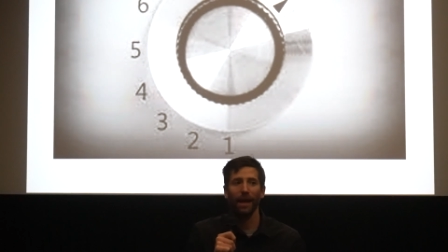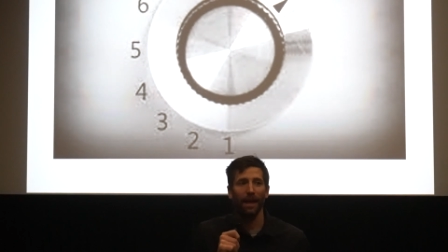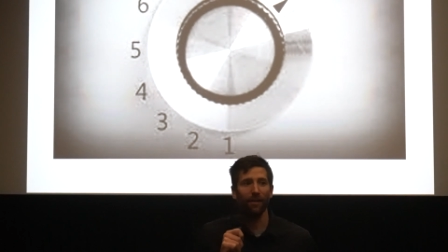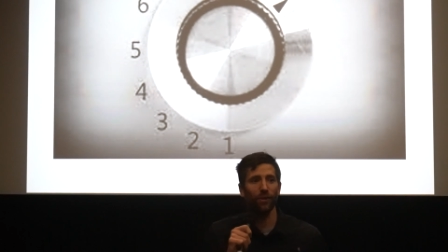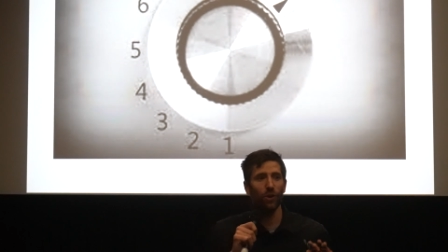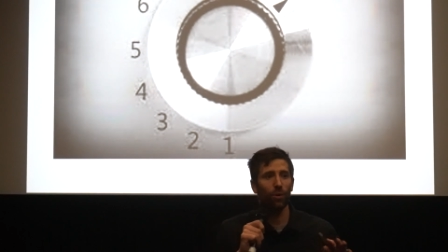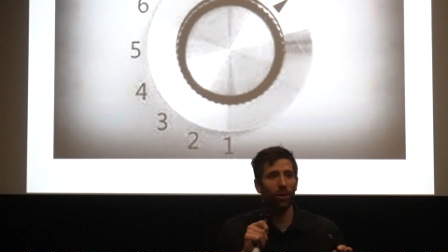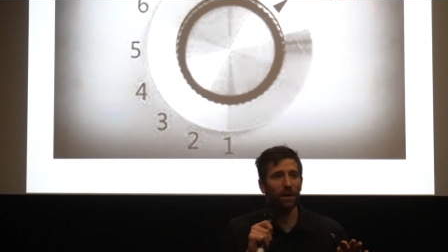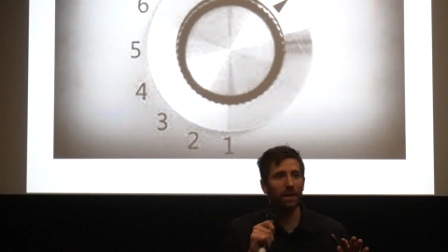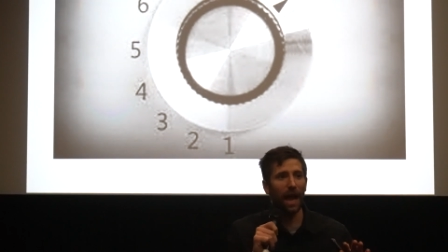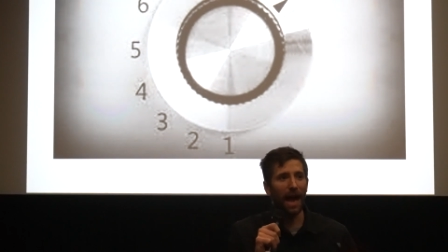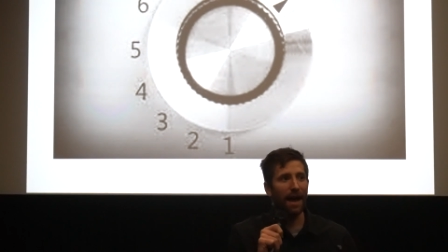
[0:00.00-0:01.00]
If you are
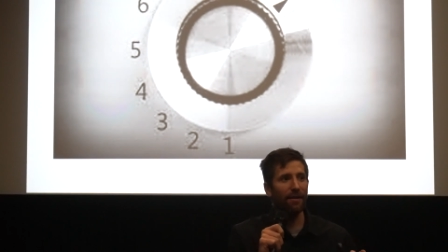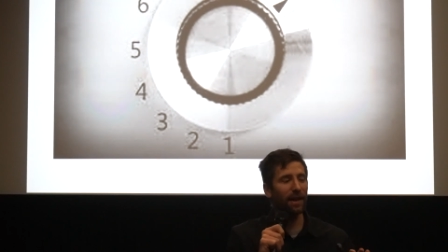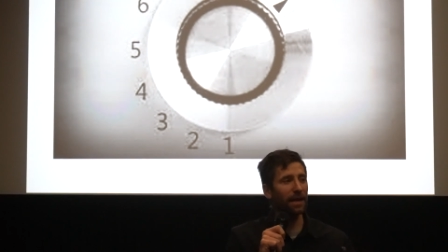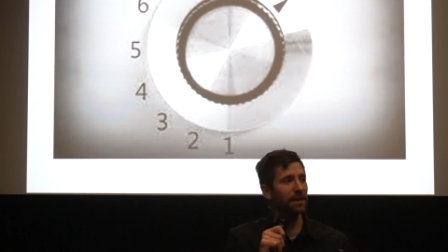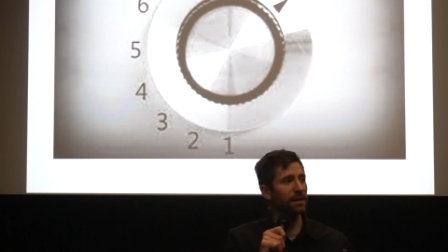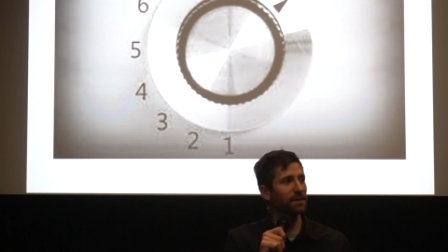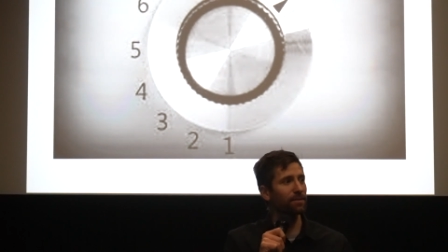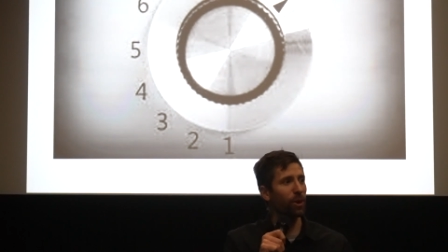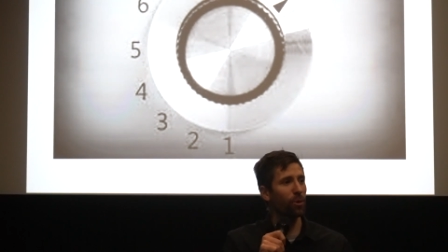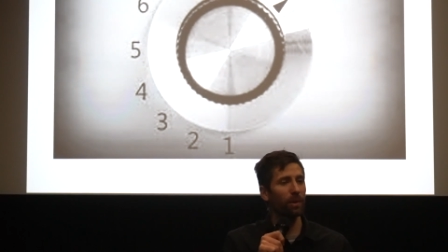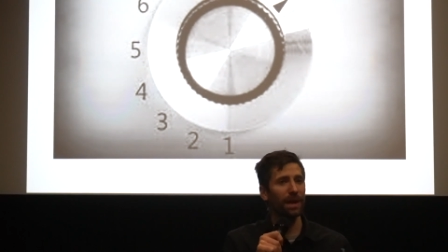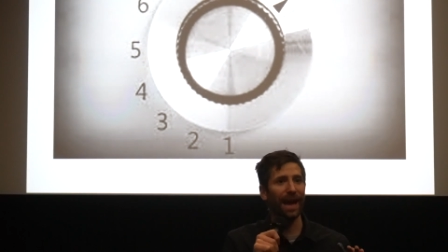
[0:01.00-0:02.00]
alive in this
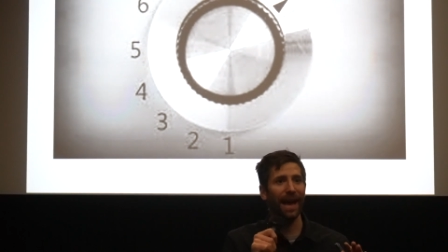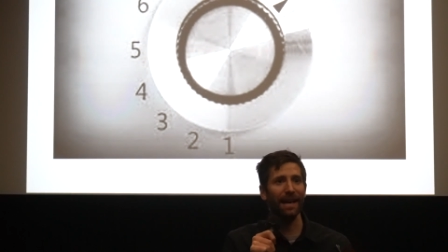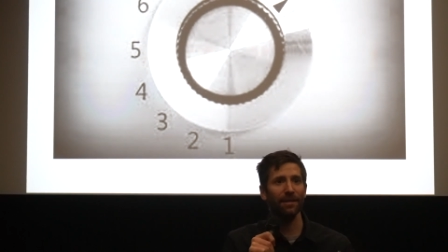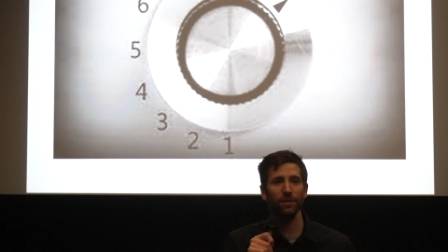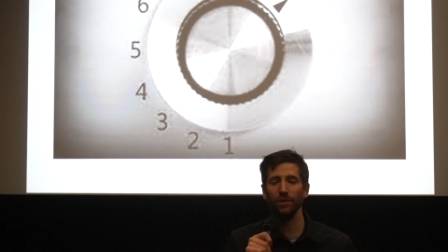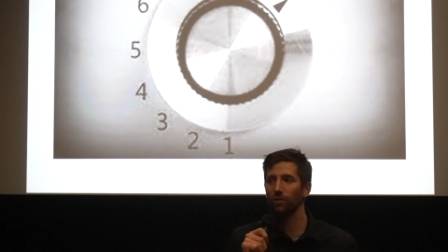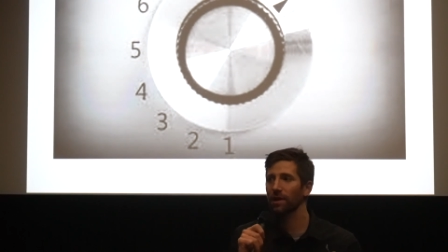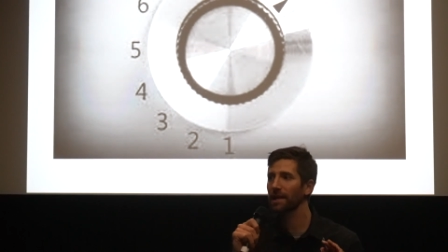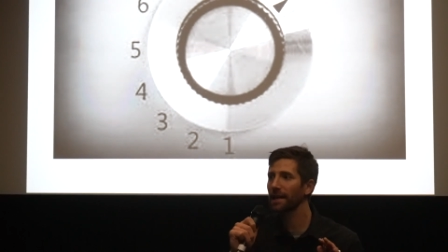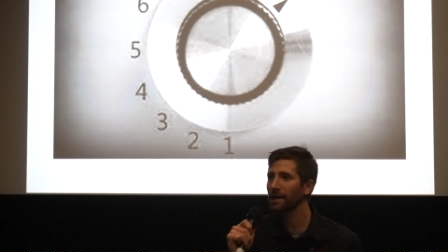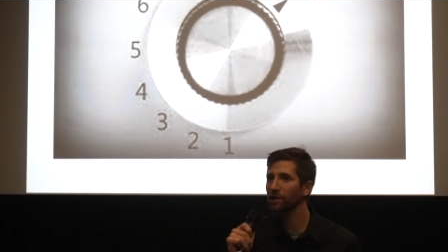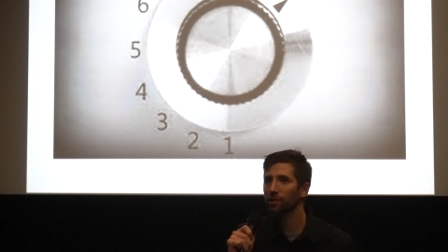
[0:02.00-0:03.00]
moment at the street
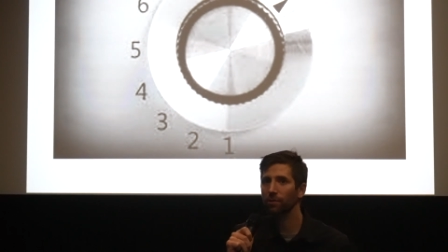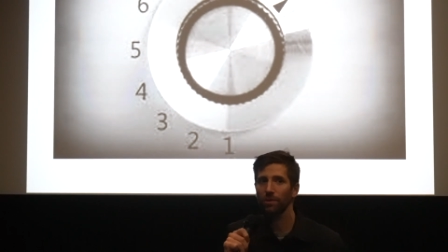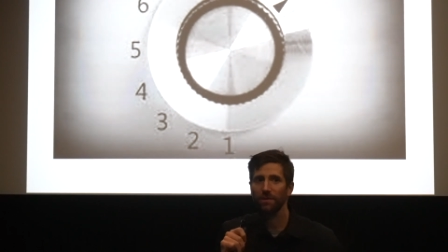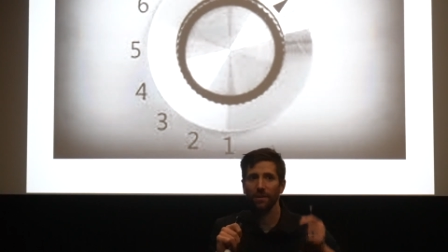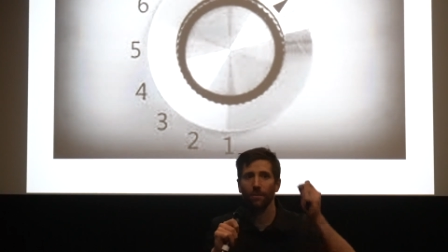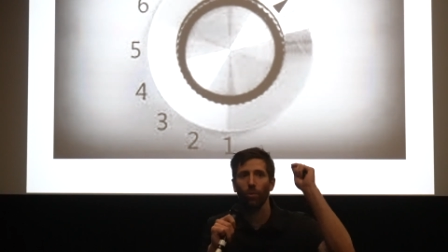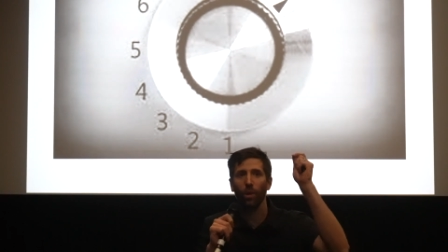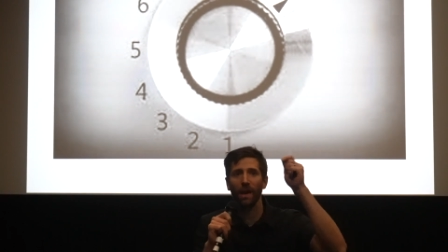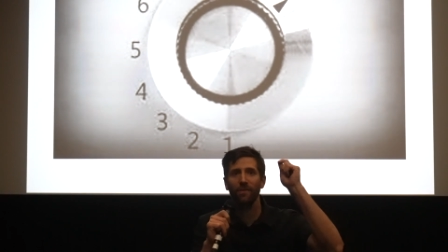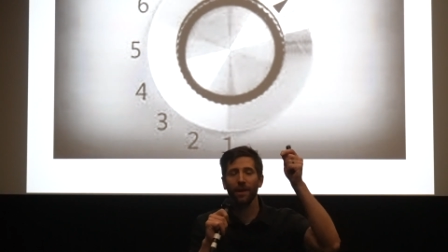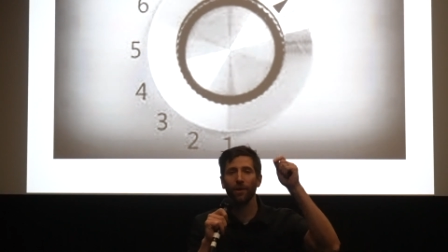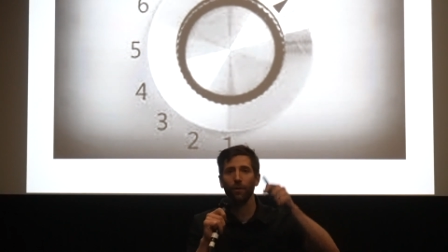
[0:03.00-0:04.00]
in Jerusalem,
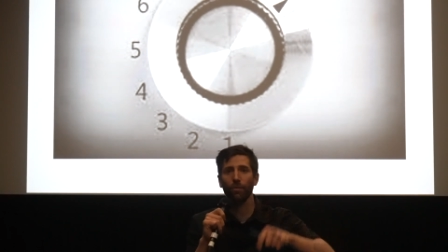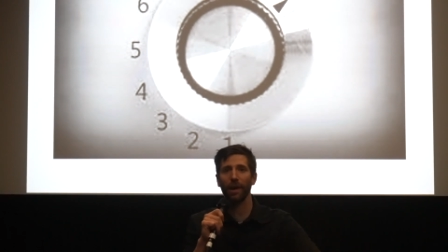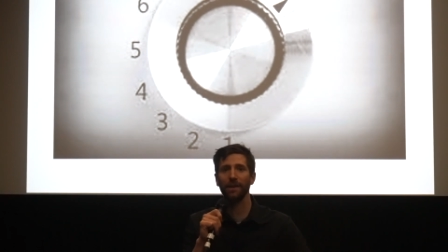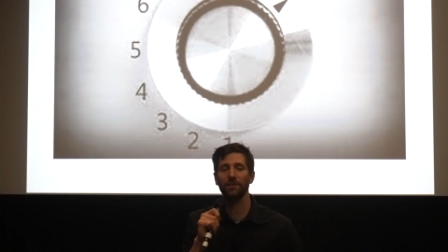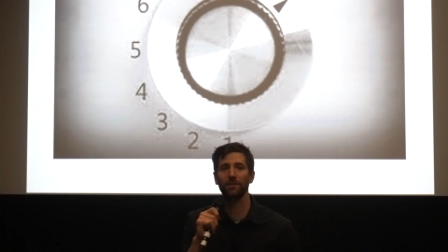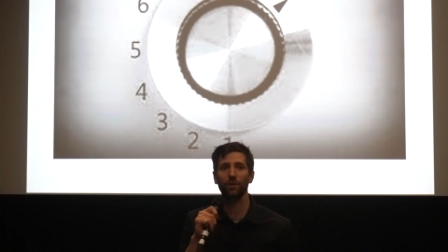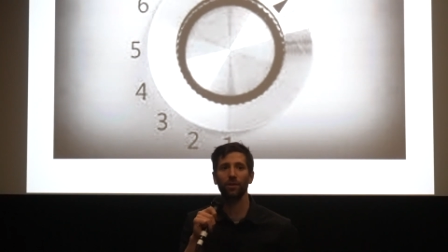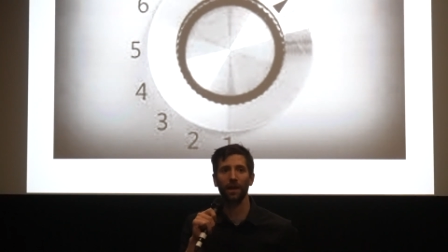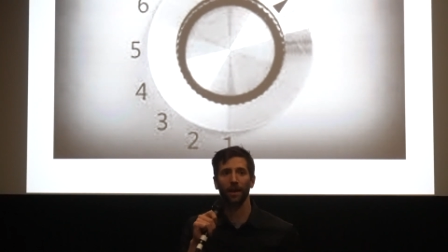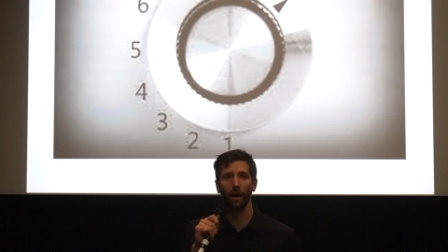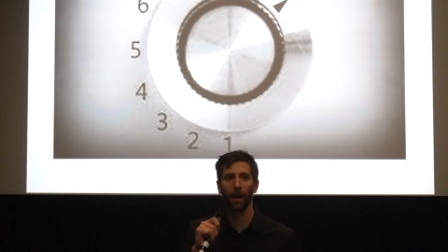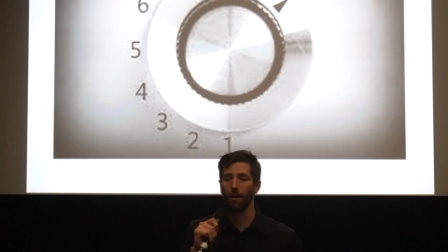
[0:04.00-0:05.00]
waving your branches, you're
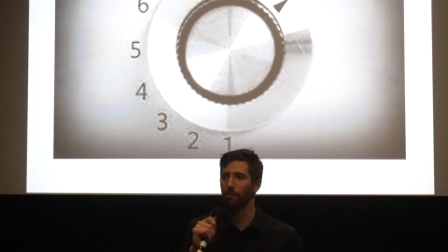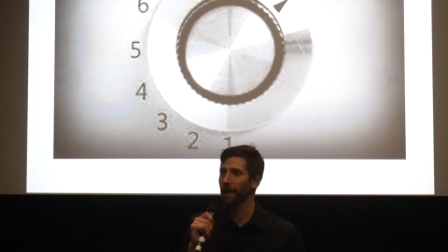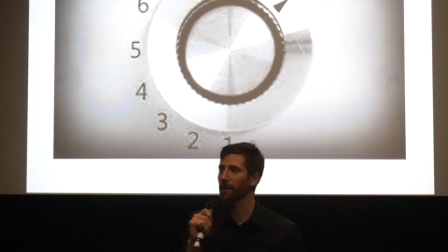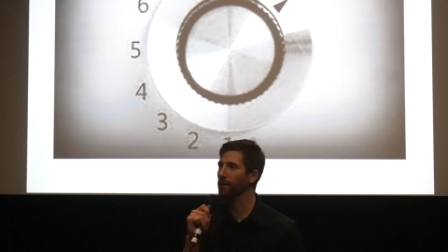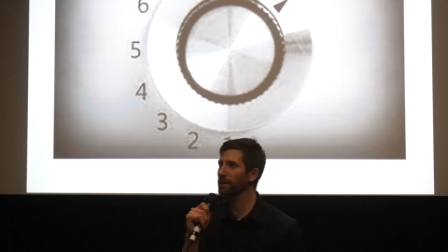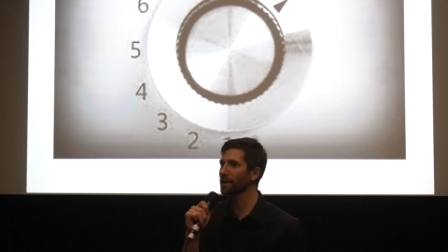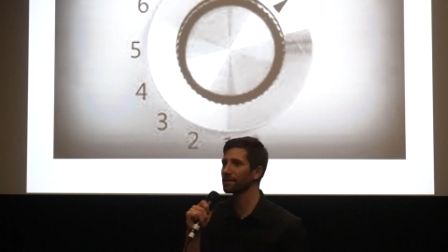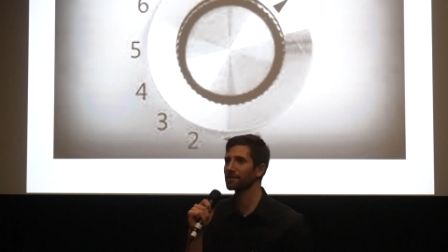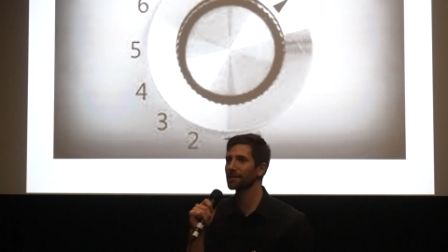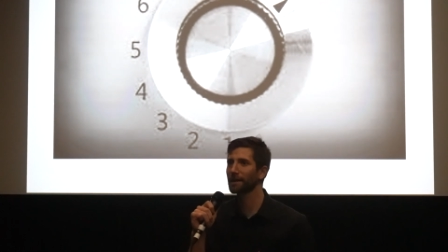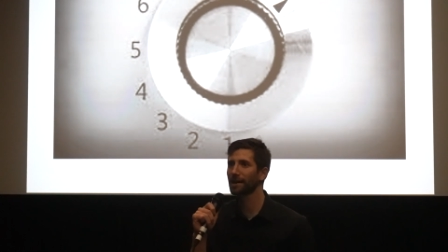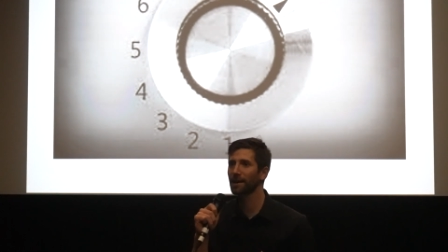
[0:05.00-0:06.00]
thinking, my goodness,